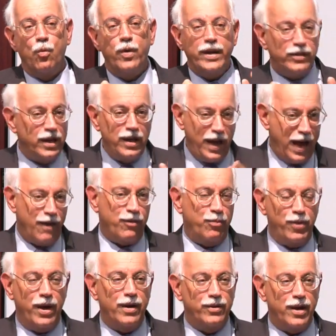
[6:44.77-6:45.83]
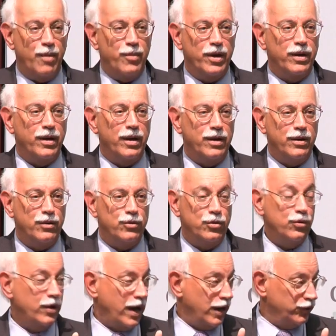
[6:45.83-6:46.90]
We did have a pandemic in
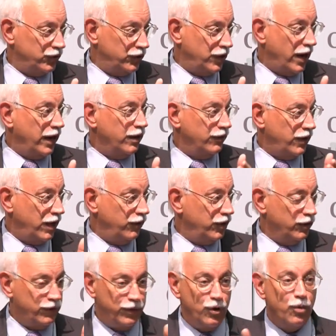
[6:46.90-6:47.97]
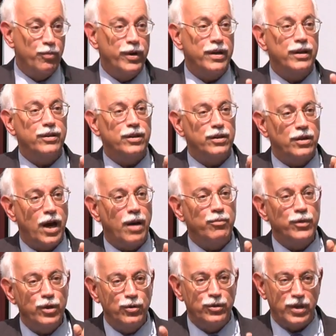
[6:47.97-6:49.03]
2009 of avian flu, but it did
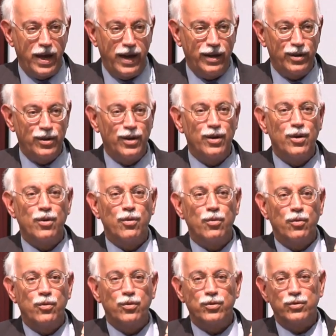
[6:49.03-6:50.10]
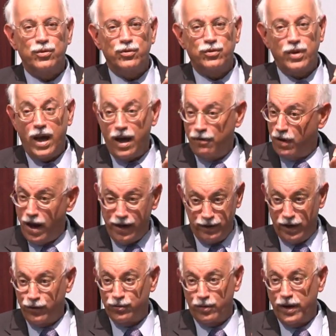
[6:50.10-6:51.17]
not mutate to have high
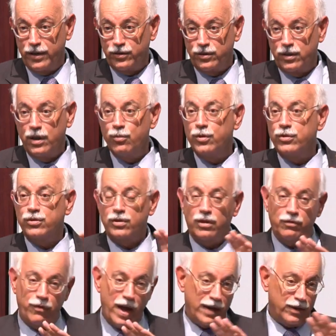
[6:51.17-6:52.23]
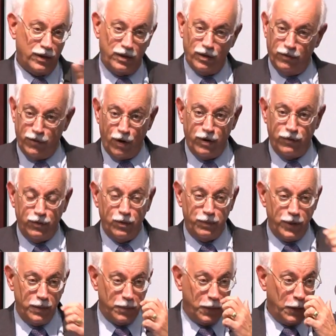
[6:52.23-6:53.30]
death rates. It was, in fact, it killed very few
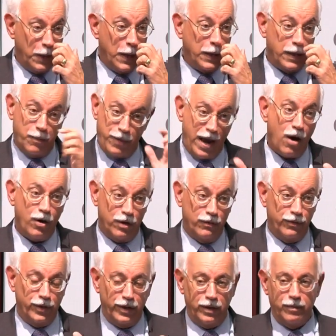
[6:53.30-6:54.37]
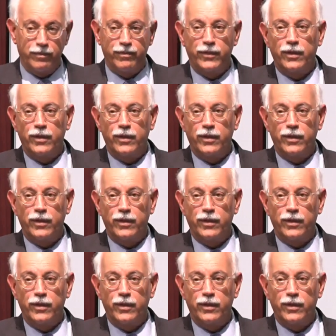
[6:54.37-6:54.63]
people comparatively.